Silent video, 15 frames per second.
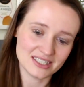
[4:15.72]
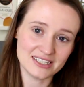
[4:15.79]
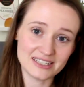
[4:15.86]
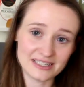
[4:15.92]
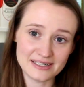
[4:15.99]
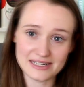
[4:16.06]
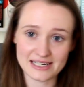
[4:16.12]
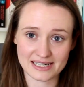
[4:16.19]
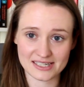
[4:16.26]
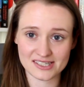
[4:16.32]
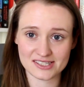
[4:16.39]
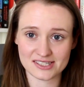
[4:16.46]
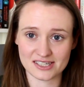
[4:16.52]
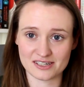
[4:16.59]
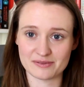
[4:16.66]
And then
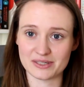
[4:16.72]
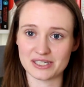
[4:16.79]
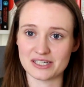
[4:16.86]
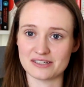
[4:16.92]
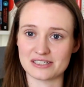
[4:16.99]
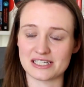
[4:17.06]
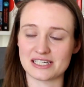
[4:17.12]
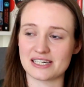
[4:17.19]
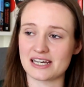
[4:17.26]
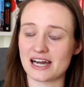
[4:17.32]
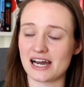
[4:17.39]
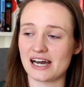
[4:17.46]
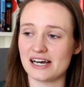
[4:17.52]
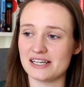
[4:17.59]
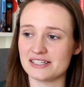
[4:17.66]
lists I've been using
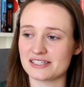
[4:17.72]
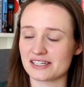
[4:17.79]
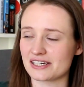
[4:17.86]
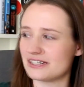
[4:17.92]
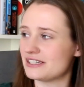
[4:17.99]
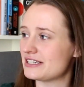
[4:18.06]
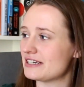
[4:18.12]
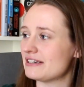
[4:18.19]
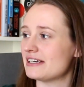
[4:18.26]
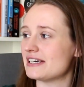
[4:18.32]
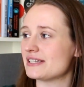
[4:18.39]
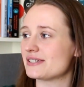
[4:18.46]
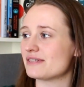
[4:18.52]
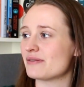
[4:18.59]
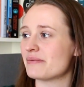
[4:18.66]
as like a to-do
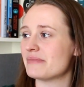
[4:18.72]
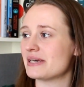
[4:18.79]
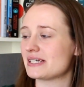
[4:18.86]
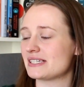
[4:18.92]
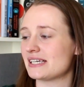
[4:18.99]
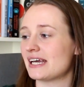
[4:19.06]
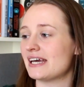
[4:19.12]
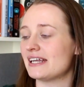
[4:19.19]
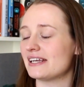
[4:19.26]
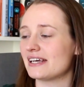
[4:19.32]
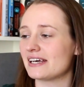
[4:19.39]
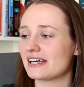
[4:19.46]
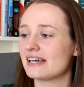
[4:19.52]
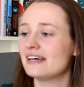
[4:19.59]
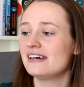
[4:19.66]
list, so I've been mixing in
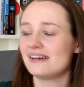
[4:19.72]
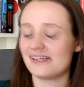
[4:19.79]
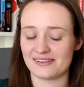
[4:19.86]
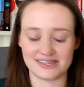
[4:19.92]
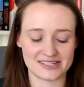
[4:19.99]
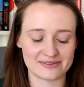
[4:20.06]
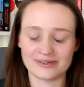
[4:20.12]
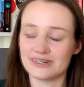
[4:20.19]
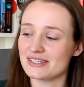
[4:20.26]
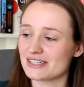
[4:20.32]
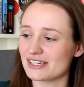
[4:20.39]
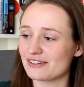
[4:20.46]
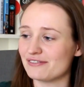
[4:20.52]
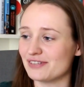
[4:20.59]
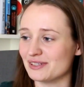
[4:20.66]
like this one is
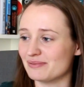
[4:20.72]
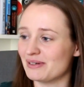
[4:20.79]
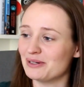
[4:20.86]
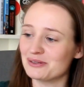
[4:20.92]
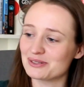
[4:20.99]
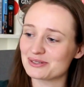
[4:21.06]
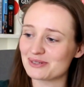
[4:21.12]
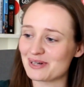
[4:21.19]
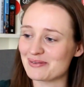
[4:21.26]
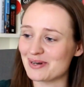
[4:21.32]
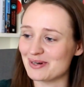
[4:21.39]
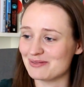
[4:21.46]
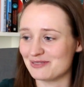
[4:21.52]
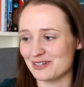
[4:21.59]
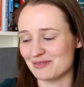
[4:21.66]
like film my always wrap
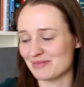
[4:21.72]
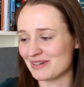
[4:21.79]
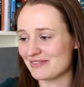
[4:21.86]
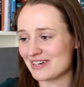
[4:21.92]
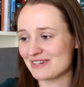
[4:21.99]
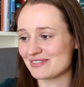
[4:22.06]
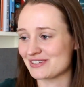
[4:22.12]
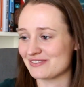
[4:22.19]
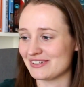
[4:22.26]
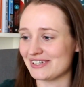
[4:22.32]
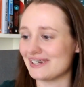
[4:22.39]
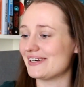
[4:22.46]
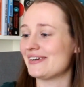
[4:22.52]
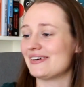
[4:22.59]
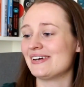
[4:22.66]
up, film my favourites
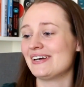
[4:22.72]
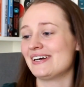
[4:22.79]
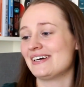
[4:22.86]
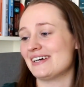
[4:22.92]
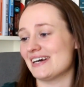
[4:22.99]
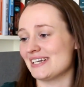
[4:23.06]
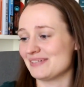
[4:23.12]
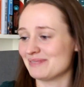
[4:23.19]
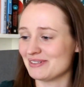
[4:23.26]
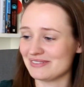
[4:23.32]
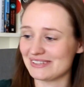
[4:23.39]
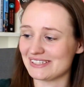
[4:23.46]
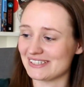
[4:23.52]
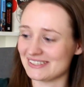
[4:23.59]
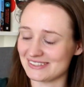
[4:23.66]
video, edit my
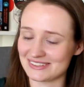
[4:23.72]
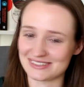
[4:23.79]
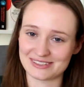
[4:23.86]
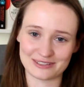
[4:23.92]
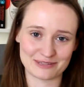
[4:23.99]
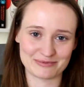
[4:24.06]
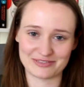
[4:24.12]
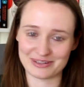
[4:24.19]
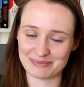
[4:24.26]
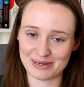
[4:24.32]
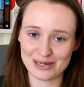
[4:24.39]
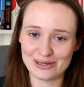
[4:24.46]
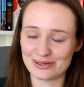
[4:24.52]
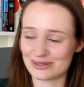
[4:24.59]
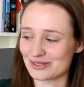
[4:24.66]
videos, fit
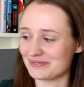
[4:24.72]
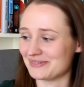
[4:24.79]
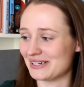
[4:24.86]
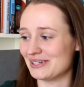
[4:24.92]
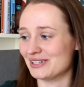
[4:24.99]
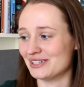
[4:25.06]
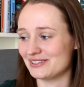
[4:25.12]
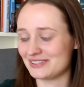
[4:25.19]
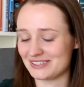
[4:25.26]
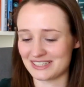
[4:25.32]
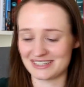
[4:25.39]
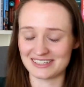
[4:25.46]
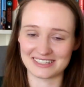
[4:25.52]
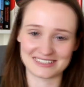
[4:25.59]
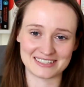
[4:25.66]
my locks on my
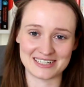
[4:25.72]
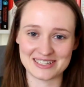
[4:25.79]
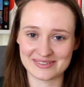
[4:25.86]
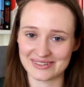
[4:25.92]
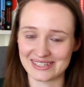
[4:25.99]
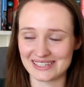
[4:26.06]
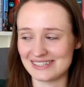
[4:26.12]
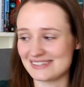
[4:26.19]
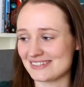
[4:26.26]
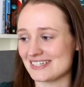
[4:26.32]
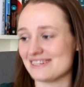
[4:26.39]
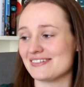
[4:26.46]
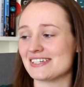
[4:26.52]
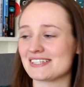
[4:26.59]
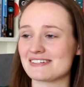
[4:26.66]
loft, like change my clothes
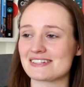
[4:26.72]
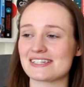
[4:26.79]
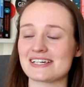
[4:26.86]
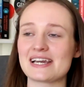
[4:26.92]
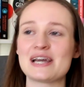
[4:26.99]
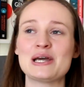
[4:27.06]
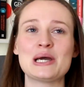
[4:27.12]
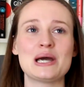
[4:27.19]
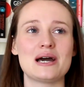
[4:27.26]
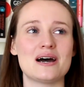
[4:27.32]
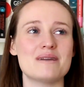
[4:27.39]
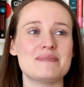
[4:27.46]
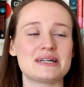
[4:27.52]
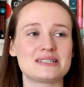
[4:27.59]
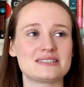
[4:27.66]
over. So it's like
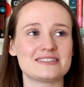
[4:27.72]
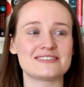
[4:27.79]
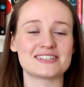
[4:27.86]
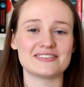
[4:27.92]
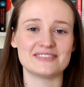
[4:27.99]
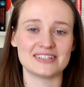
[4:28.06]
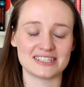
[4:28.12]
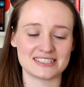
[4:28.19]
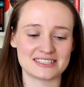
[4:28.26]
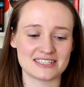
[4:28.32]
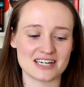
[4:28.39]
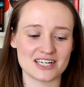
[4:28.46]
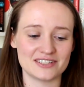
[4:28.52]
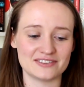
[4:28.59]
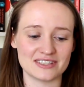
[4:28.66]
a mixture of some nice
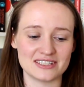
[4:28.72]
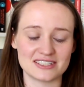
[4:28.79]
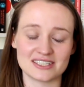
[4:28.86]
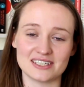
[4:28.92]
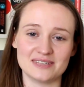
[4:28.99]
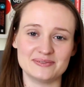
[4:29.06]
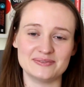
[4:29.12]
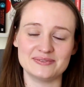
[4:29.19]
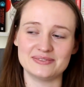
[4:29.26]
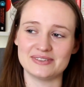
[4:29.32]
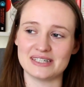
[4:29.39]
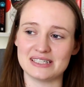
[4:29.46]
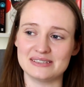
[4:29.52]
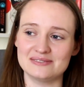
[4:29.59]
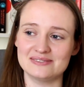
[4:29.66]
stuff and some
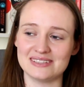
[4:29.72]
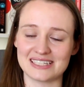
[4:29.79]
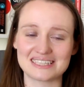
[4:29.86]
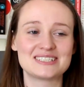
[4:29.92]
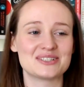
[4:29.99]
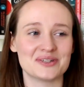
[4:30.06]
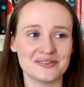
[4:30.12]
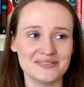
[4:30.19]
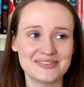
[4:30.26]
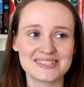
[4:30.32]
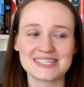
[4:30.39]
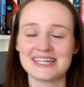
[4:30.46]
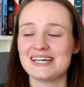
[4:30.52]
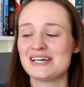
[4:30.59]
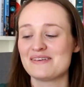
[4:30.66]
like
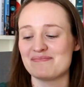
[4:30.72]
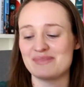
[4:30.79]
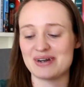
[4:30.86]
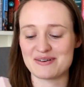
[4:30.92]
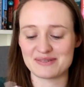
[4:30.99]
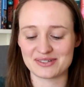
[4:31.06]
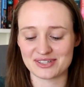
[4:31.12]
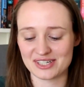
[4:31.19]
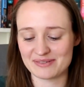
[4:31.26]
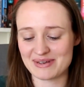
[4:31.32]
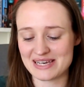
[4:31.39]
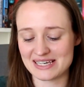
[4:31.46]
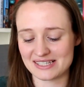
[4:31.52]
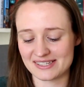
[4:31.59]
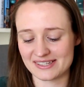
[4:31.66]
jobs, but I've been trying
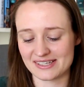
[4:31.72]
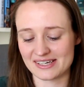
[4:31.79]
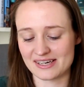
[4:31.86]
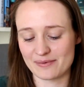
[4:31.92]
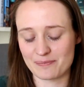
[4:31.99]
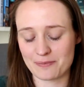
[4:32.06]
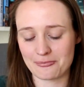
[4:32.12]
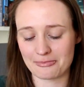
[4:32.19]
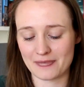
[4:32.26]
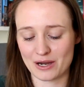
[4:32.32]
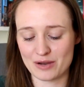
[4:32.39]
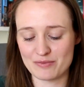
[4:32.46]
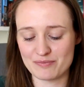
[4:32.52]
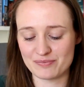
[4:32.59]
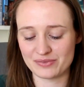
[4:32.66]
to make it so that
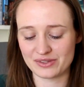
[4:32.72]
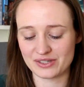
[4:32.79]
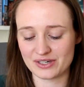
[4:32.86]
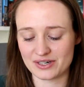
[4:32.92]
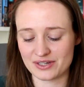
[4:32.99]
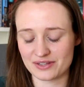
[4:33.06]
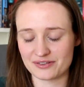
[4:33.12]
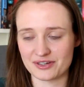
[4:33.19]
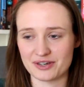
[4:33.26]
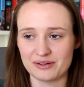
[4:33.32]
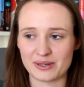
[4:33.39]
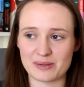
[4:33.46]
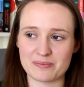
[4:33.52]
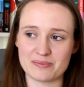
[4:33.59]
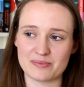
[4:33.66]
I'm going through
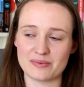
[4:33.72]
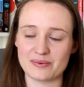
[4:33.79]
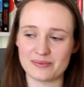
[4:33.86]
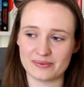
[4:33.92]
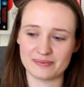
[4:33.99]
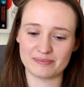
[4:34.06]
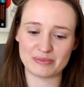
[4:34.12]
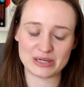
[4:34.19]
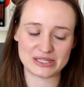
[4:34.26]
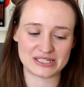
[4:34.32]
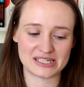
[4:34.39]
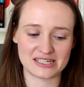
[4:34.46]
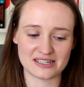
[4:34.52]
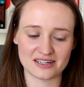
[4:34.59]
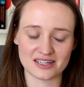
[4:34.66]
and I'm
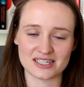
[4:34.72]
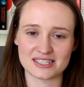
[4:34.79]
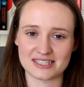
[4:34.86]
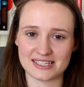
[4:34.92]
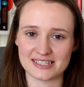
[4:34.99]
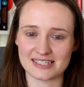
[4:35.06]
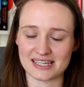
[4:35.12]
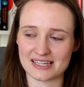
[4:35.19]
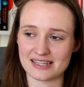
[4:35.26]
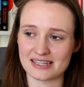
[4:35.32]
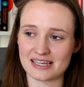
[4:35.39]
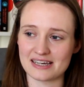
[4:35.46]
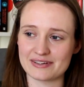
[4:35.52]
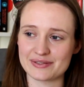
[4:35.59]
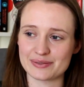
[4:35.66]
putting nice things in
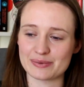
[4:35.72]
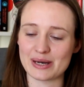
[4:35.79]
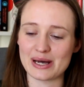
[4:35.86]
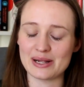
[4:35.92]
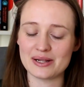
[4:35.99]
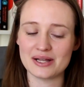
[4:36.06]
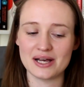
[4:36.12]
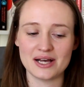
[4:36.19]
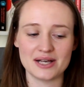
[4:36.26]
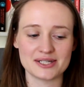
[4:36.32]
there as well.